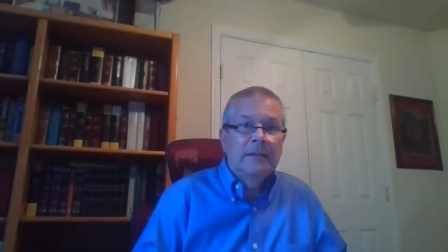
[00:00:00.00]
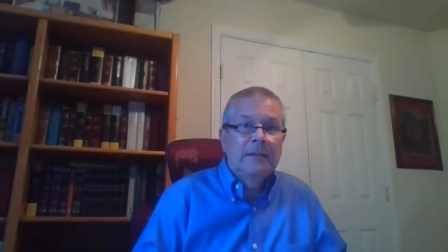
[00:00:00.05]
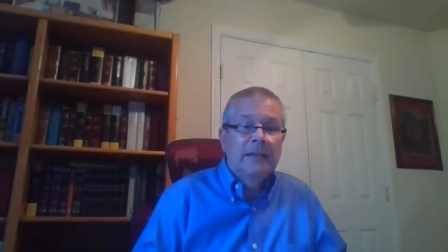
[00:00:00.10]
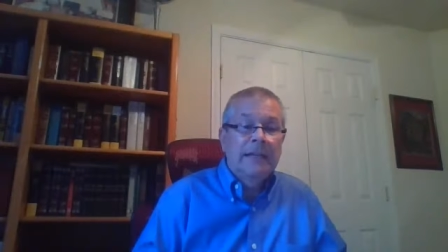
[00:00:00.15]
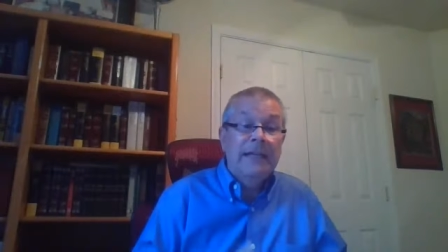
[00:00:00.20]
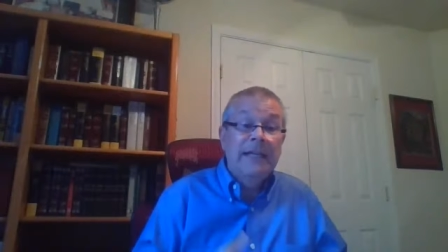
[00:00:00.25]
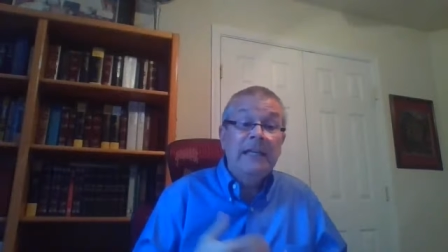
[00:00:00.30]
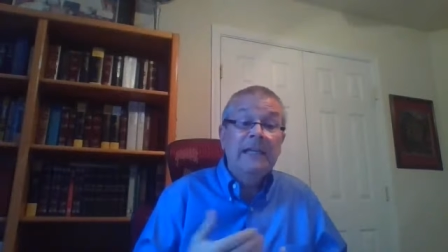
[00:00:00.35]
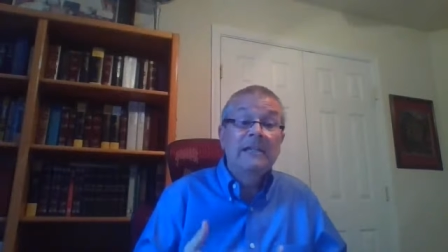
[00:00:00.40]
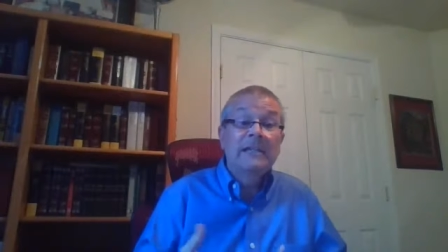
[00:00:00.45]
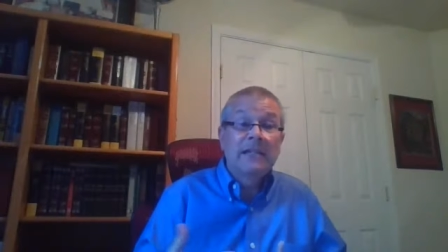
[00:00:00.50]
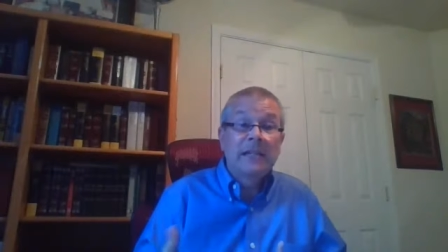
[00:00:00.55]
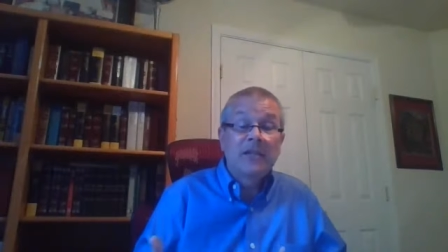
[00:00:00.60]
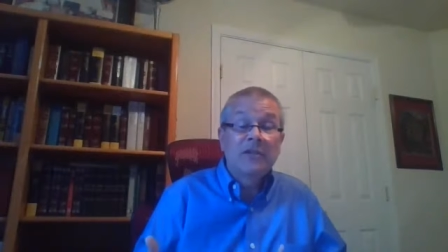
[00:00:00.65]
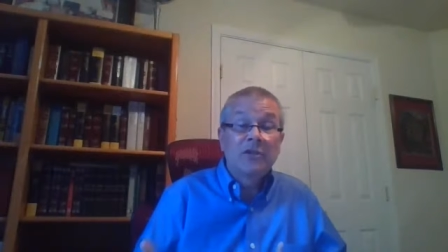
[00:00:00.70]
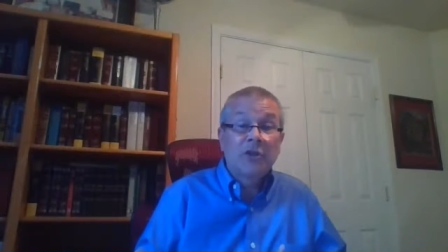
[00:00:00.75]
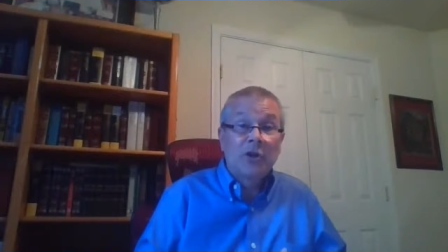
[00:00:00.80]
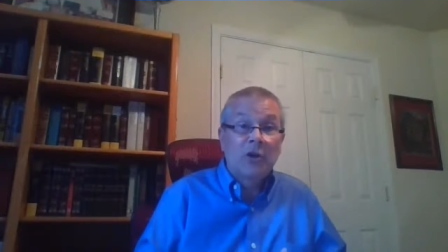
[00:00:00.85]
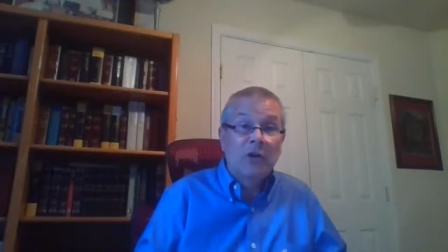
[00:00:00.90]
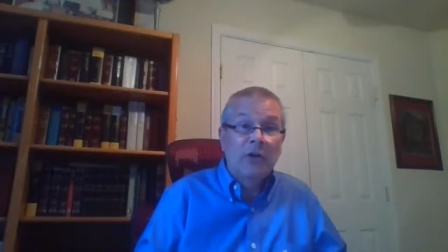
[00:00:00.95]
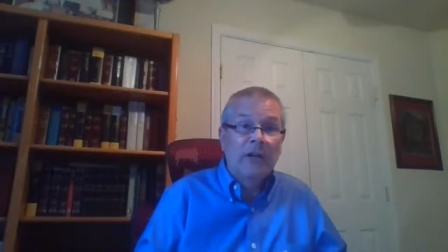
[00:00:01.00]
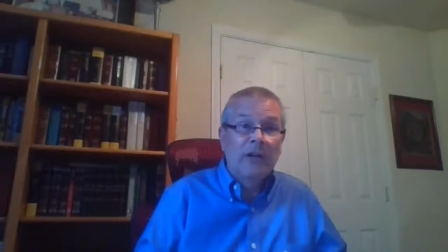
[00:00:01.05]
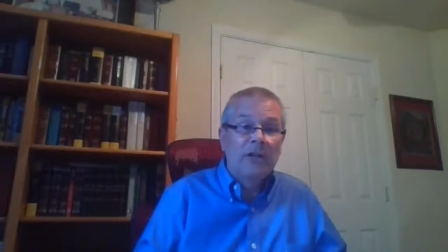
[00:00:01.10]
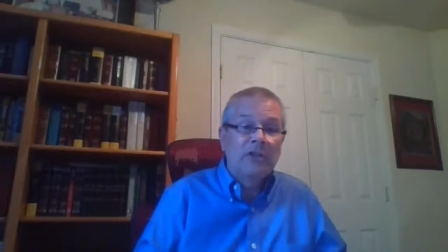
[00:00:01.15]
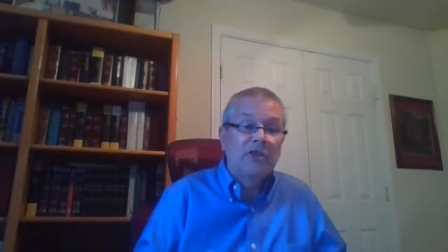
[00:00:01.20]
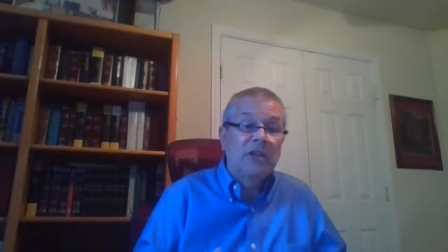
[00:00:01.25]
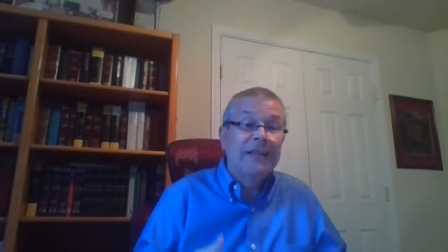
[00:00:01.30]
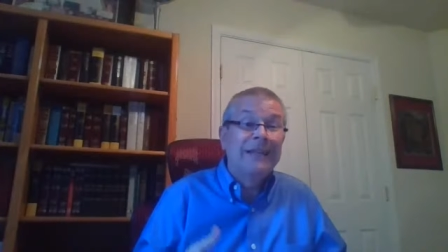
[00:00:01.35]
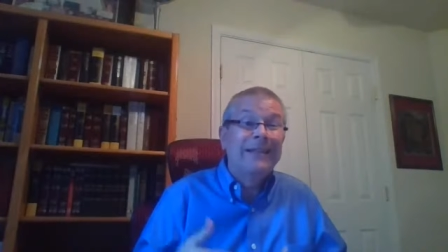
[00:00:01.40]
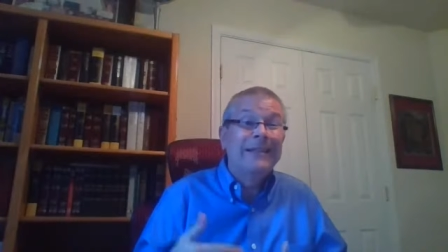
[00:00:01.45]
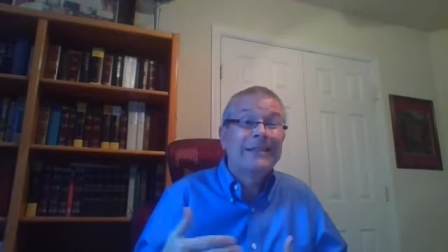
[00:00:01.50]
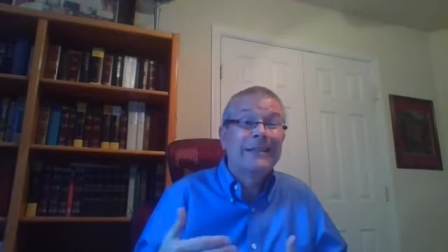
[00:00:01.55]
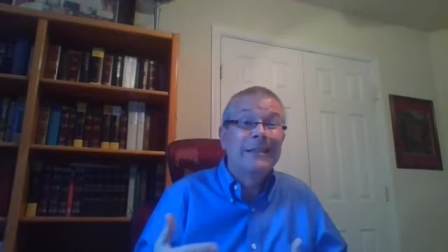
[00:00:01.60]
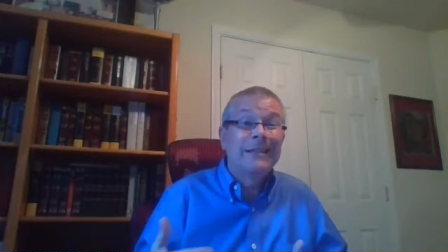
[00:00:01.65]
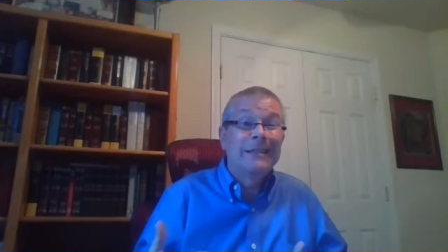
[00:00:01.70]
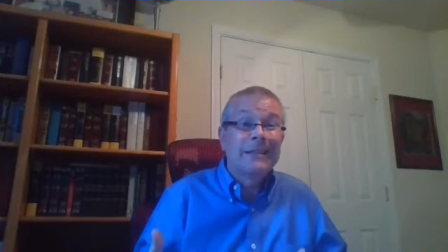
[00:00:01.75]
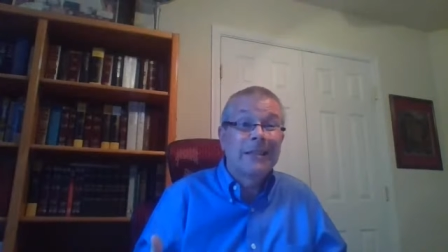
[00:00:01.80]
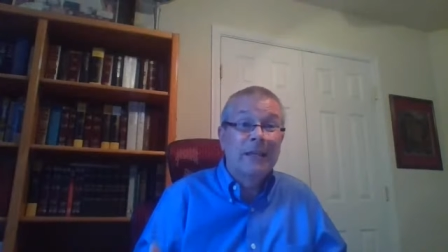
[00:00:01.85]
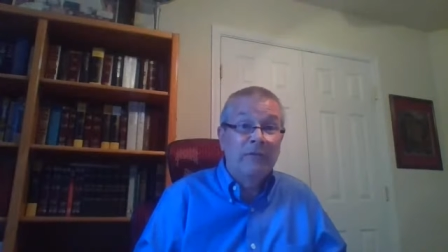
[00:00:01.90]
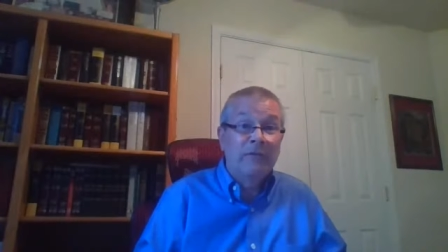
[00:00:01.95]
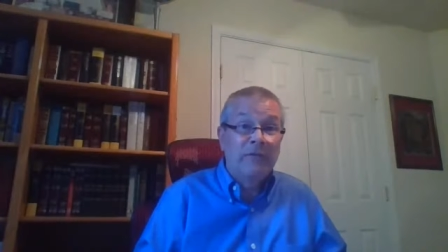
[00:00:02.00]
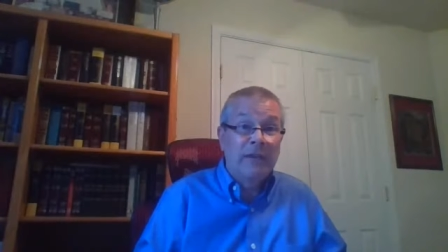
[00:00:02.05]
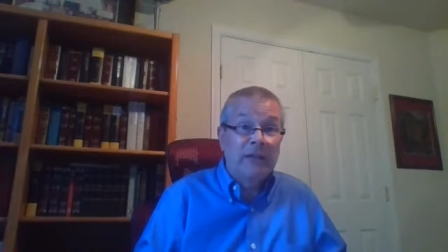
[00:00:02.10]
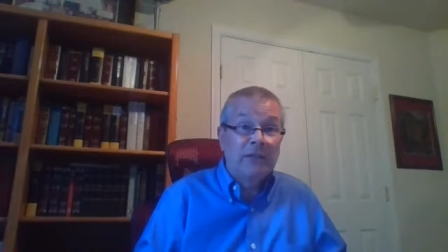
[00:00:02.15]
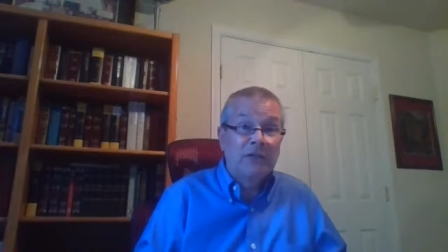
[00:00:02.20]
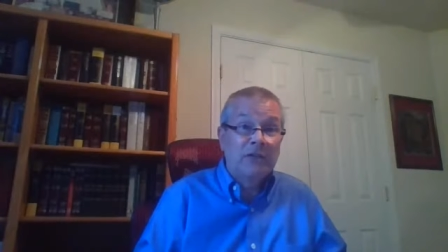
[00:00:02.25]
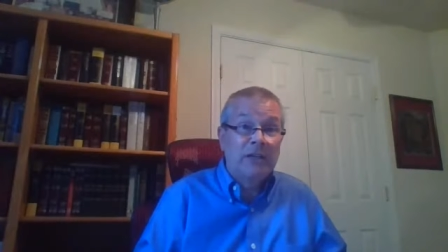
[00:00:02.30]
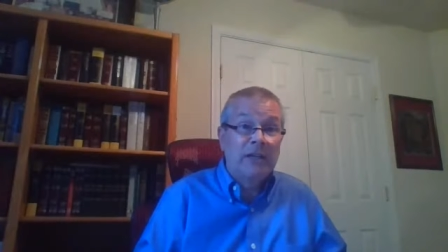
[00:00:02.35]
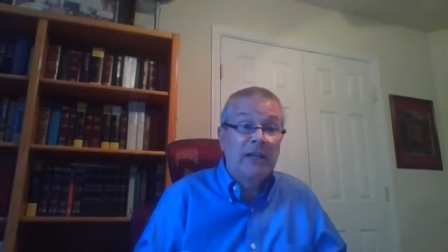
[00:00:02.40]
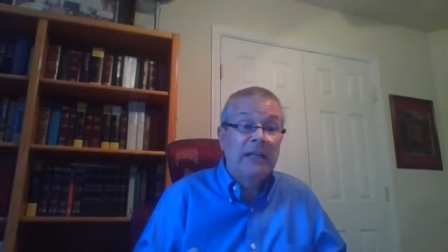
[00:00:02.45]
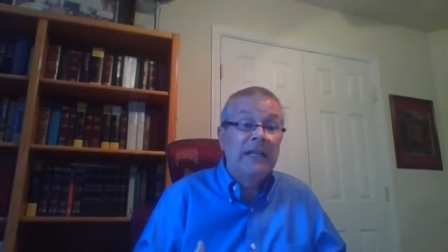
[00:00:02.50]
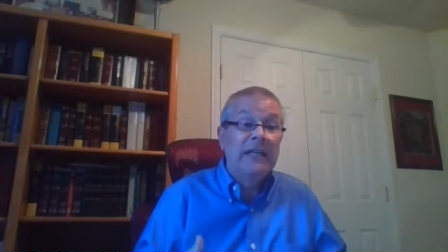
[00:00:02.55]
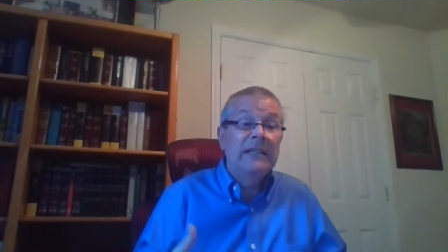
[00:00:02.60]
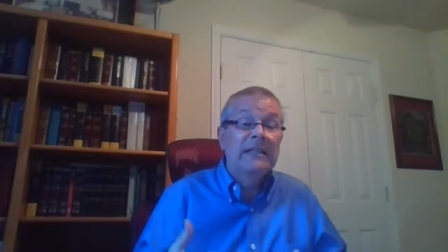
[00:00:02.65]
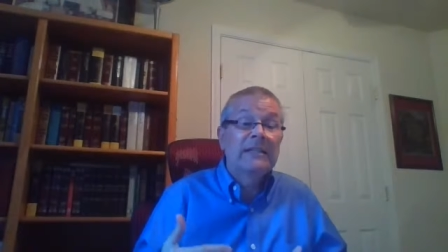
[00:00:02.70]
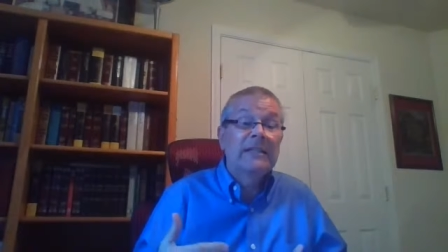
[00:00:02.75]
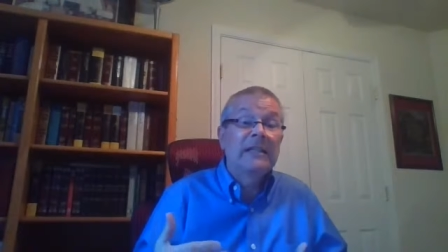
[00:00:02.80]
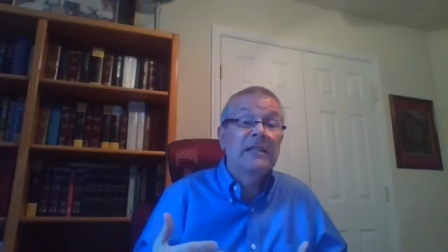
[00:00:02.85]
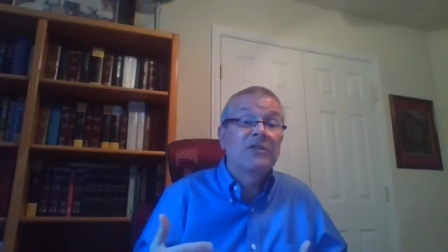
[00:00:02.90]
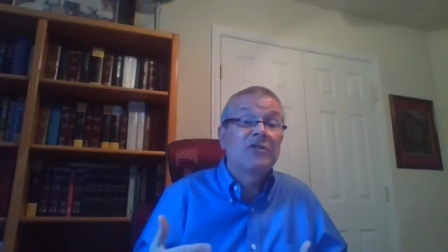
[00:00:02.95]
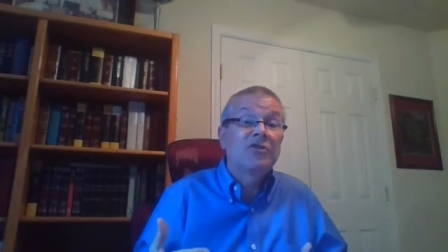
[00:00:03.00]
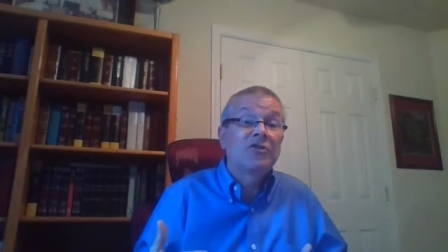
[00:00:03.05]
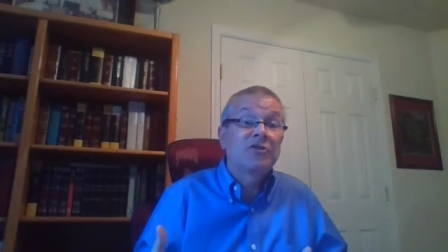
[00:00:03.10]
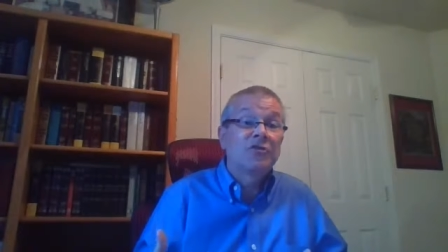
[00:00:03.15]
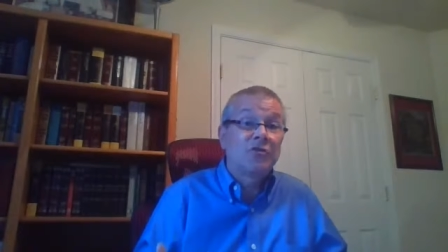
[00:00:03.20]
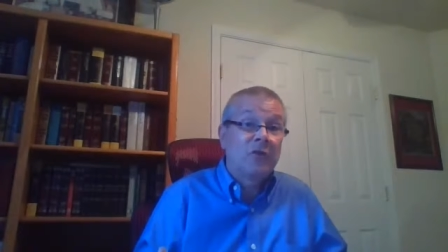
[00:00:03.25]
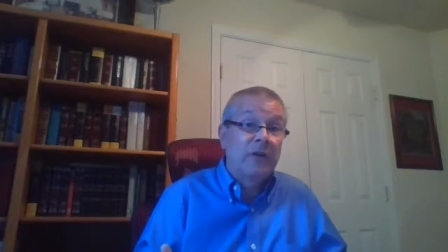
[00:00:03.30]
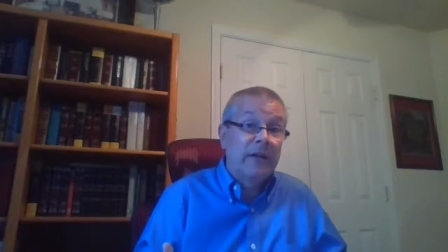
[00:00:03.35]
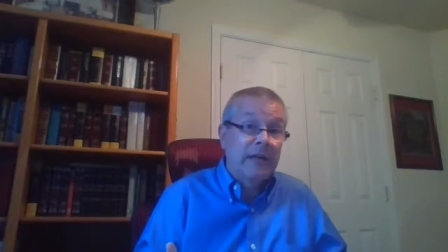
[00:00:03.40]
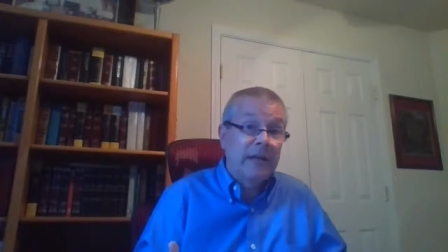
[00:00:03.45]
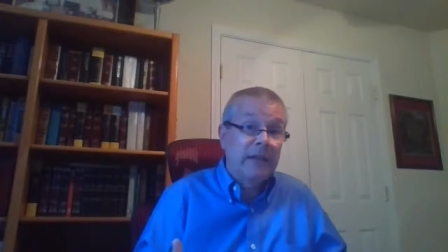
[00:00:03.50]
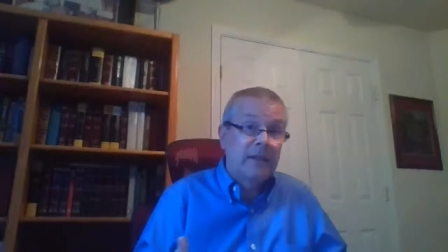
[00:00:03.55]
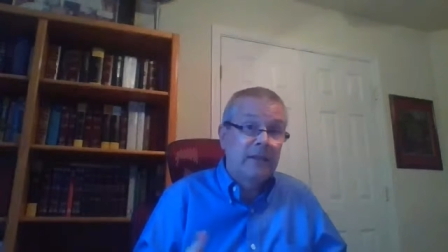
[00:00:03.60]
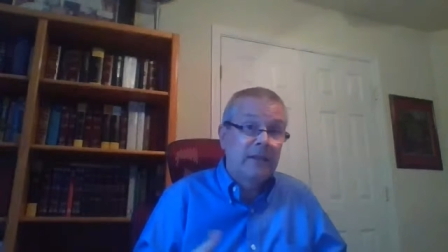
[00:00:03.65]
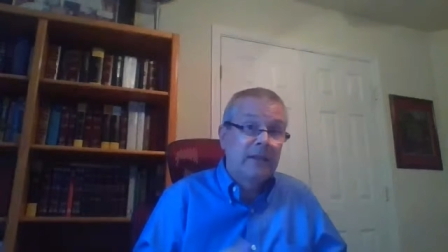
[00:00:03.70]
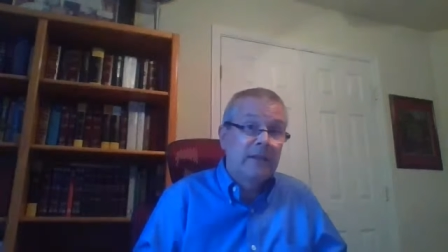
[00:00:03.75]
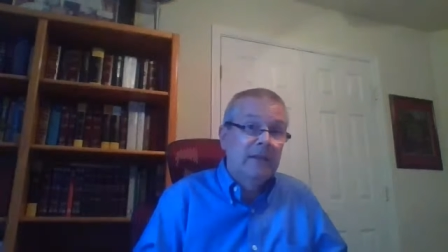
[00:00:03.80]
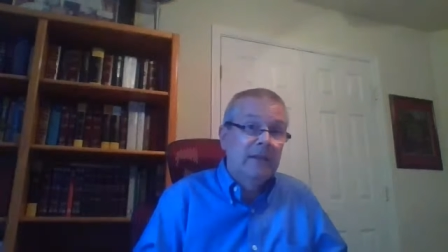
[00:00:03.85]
He sees courage, and he sees conviction, and he sees strength.